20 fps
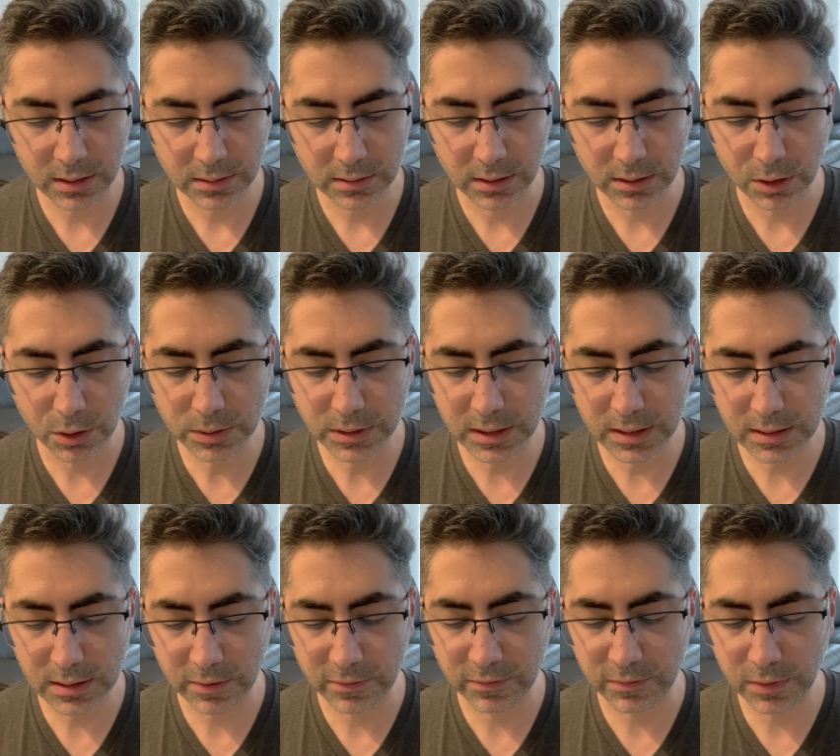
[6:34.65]
the notions
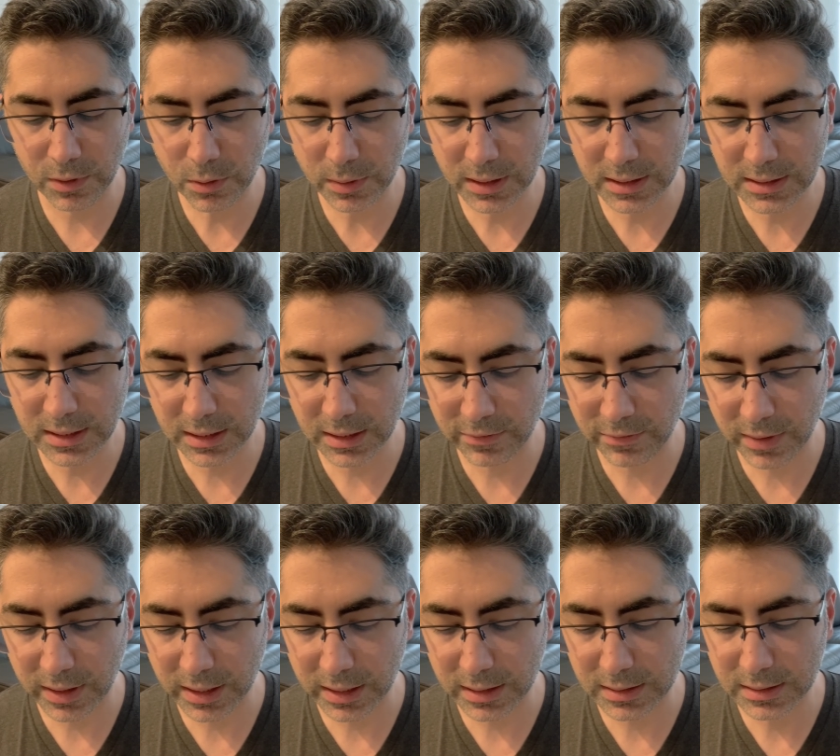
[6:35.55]
of floating
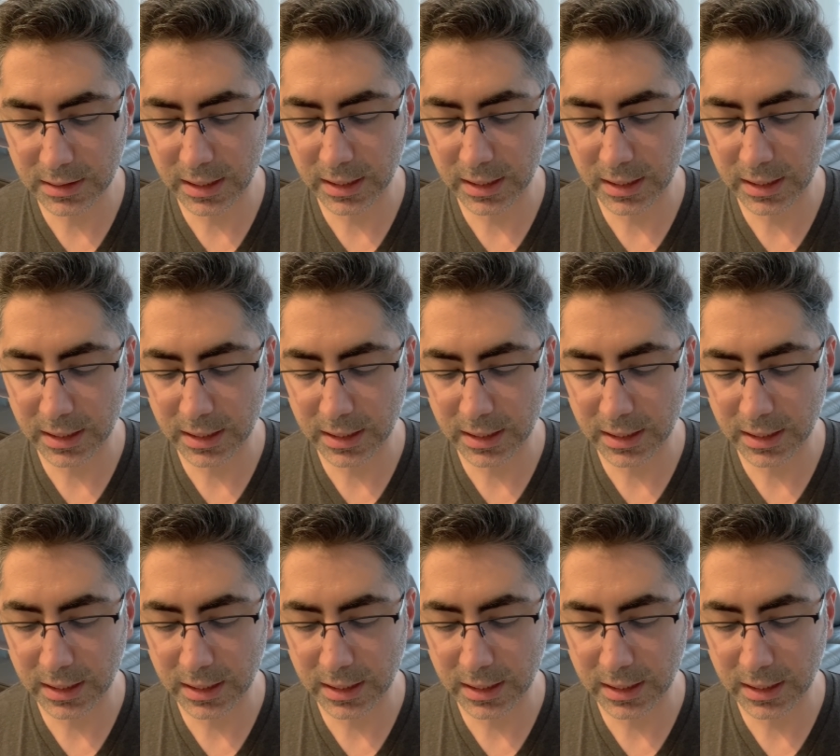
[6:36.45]
signifiers